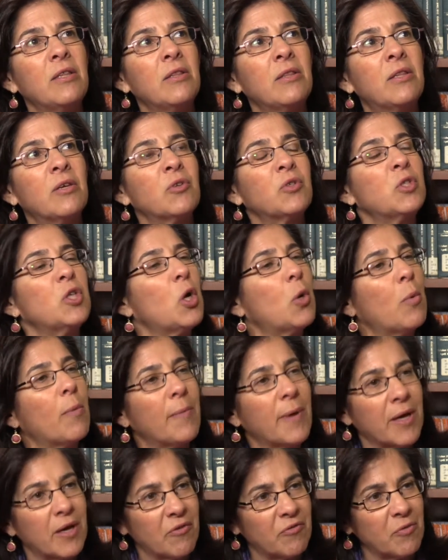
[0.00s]
there's no
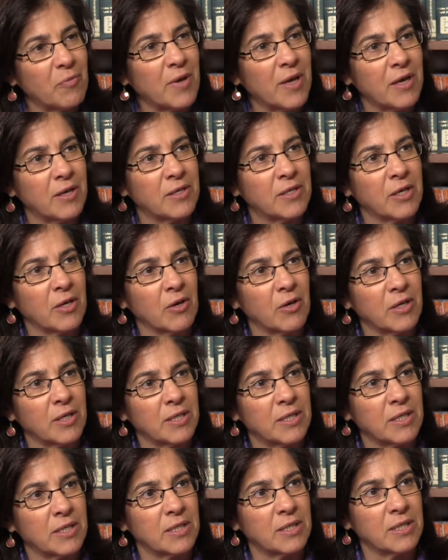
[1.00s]
amount of humanitarian
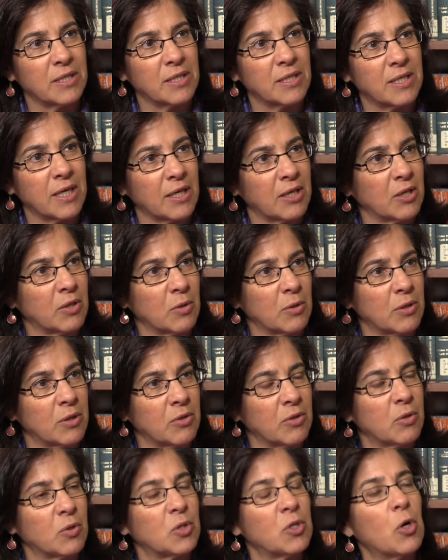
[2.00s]
assistance that can,
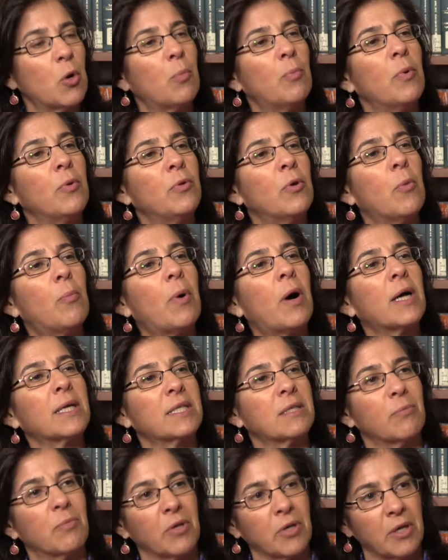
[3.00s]
there's no, no
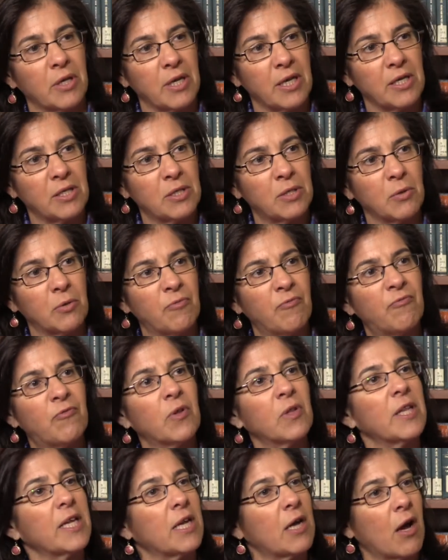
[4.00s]
possibility to
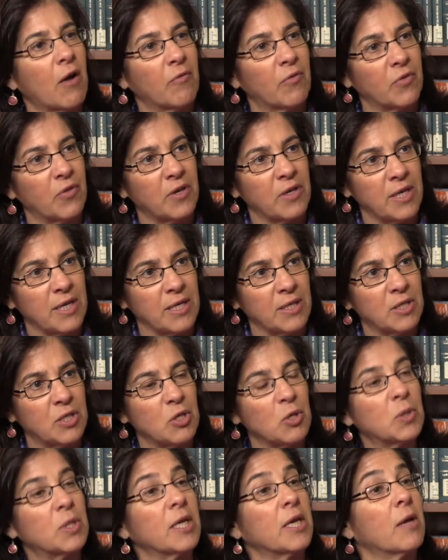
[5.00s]
fully cover the needs
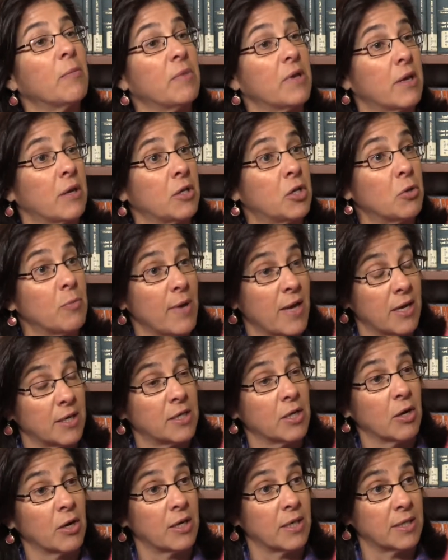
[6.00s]
using mm-hmm. huma-
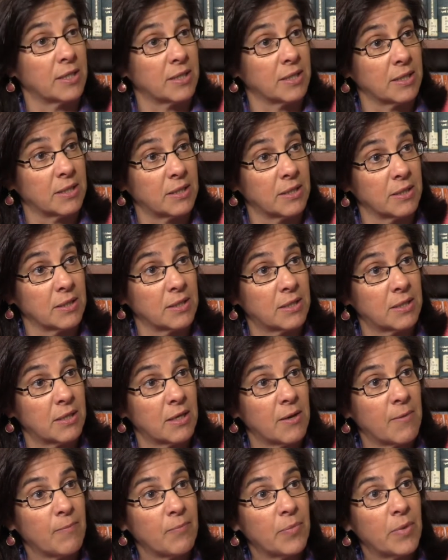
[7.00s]
humanitarian assistance.
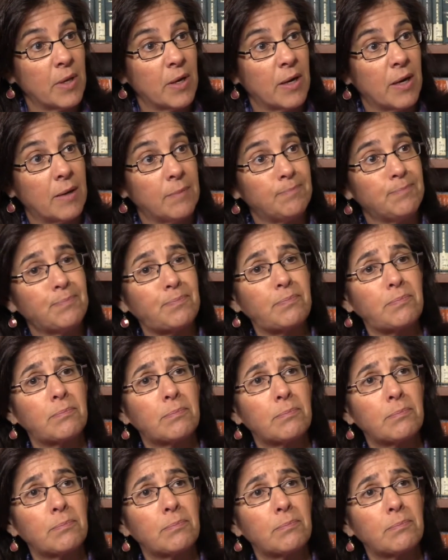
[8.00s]
Um,